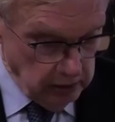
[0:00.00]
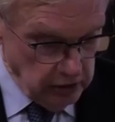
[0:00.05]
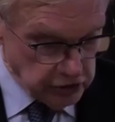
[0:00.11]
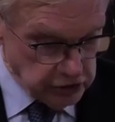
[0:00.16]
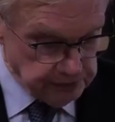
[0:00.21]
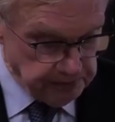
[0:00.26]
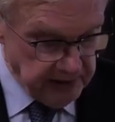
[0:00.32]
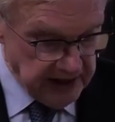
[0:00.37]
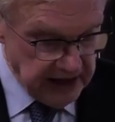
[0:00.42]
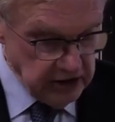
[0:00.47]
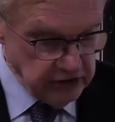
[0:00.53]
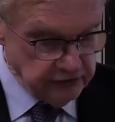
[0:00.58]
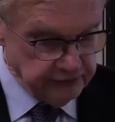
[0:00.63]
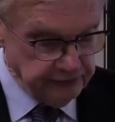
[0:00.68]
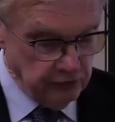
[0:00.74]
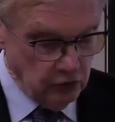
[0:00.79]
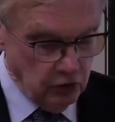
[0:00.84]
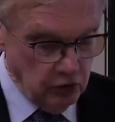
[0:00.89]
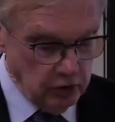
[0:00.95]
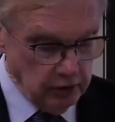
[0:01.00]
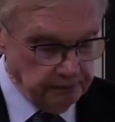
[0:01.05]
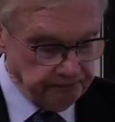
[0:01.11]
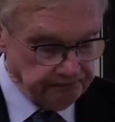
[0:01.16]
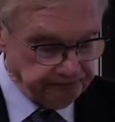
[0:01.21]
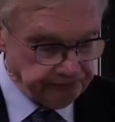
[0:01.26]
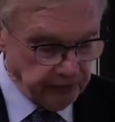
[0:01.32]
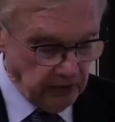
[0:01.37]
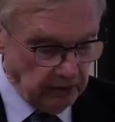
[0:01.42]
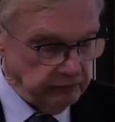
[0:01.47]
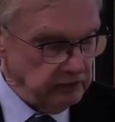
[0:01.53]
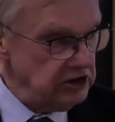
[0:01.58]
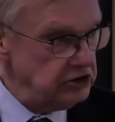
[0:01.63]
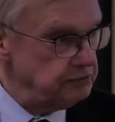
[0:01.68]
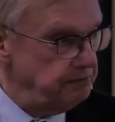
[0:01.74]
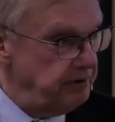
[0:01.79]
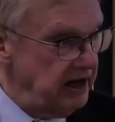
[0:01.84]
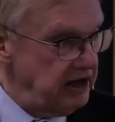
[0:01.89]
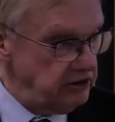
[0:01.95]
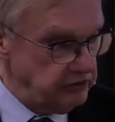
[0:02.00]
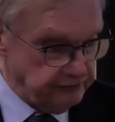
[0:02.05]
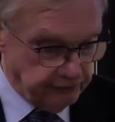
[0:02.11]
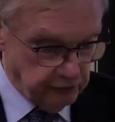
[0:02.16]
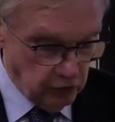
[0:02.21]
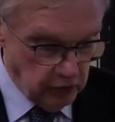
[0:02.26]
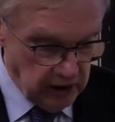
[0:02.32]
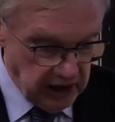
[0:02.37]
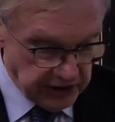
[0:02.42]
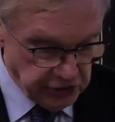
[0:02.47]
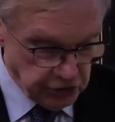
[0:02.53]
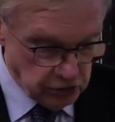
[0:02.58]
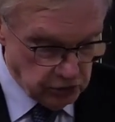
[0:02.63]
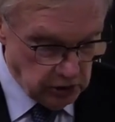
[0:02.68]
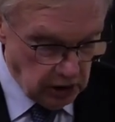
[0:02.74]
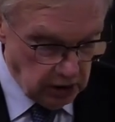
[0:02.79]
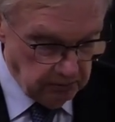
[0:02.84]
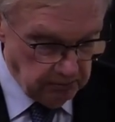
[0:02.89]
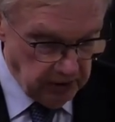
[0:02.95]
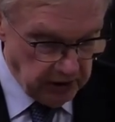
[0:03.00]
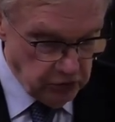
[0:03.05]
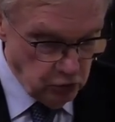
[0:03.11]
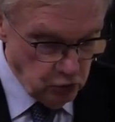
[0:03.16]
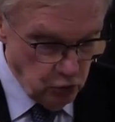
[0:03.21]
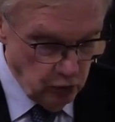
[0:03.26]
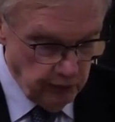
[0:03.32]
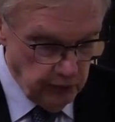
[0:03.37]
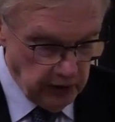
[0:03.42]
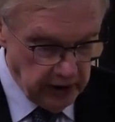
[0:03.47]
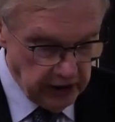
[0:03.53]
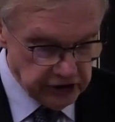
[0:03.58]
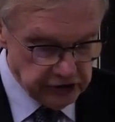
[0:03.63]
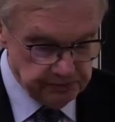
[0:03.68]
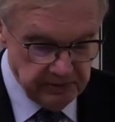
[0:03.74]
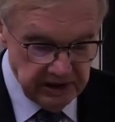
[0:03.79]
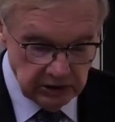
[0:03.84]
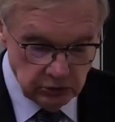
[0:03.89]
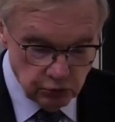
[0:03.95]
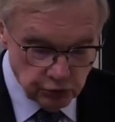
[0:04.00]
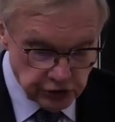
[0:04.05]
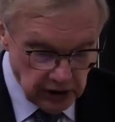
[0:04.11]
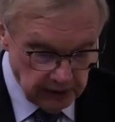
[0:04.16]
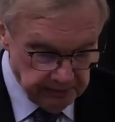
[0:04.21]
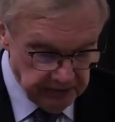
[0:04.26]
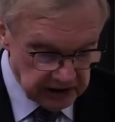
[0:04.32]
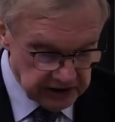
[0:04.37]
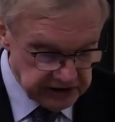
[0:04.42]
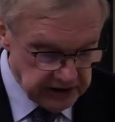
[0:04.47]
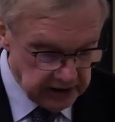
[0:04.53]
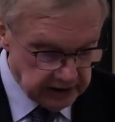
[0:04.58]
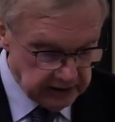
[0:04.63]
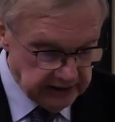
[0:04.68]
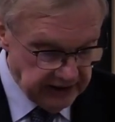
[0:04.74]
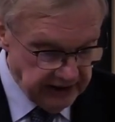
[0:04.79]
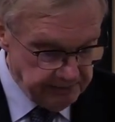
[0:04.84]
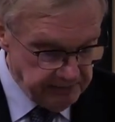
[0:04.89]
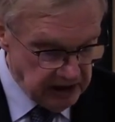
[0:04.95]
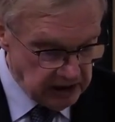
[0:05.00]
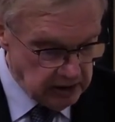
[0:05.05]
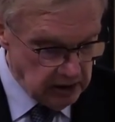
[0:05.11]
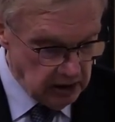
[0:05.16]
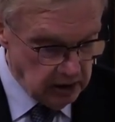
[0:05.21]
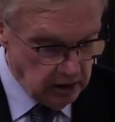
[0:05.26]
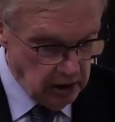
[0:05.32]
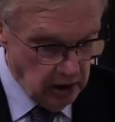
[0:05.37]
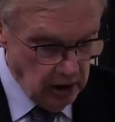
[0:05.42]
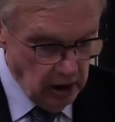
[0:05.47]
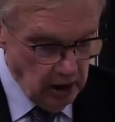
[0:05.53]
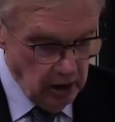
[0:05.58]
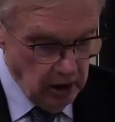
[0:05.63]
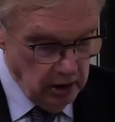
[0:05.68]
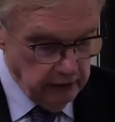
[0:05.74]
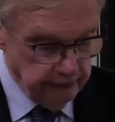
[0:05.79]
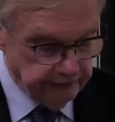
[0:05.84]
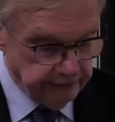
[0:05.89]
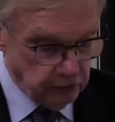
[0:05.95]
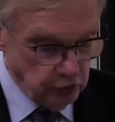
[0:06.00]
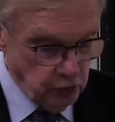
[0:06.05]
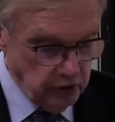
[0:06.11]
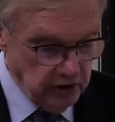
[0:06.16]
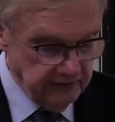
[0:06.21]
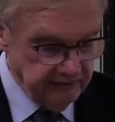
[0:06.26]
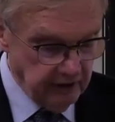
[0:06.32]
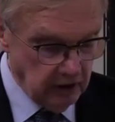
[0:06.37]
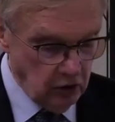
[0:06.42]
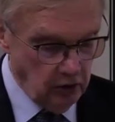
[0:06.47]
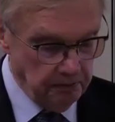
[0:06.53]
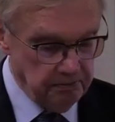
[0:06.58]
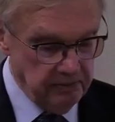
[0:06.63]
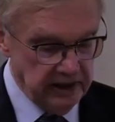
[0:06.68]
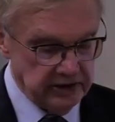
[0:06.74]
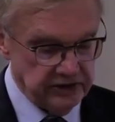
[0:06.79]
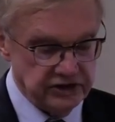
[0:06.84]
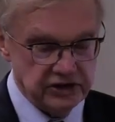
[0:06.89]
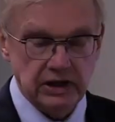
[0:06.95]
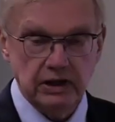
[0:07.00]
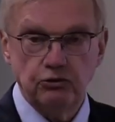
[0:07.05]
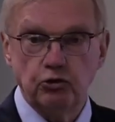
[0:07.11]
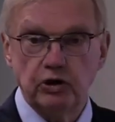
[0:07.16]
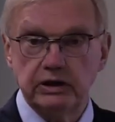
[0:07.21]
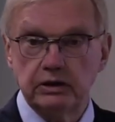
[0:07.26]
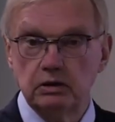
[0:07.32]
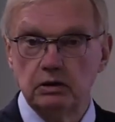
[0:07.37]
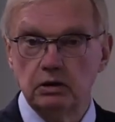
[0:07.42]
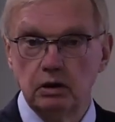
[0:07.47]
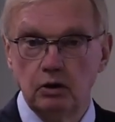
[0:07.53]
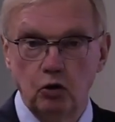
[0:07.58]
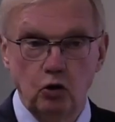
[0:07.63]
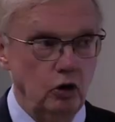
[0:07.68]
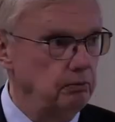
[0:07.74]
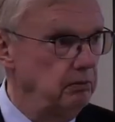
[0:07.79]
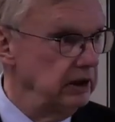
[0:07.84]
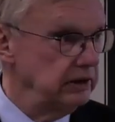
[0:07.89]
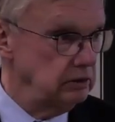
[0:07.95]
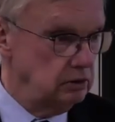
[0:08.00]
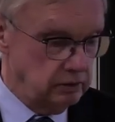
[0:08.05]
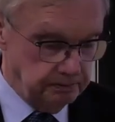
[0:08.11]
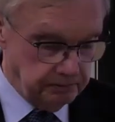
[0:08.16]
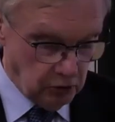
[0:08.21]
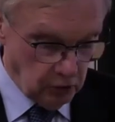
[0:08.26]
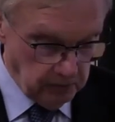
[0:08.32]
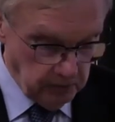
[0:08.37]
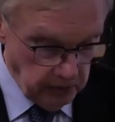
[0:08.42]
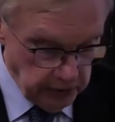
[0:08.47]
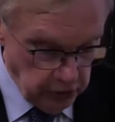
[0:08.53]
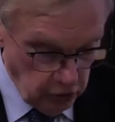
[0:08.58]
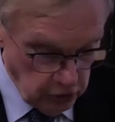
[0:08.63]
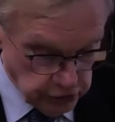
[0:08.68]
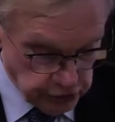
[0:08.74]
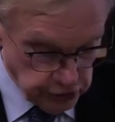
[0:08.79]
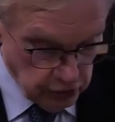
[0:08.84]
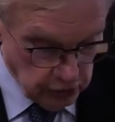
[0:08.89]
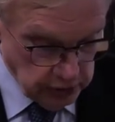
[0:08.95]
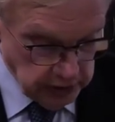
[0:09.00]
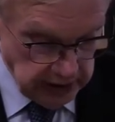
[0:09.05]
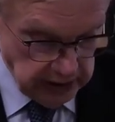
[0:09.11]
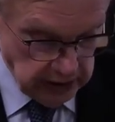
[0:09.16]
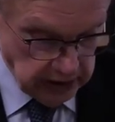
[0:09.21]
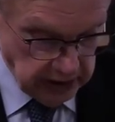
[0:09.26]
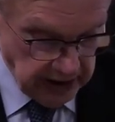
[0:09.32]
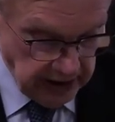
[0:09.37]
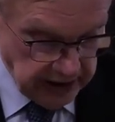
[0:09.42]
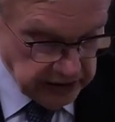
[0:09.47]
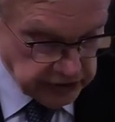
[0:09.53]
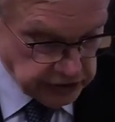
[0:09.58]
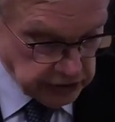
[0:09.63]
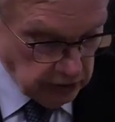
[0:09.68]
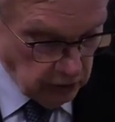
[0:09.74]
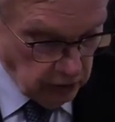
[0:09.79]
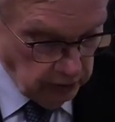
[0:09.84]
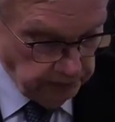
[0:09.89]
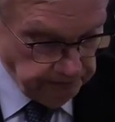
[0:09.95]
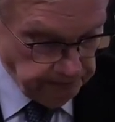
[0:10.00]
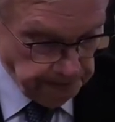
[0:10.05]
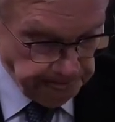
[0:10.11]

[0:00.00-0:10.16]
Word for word: the space for the space for national maneuver has been to some extent limited through developments in written law, but probably also in case law.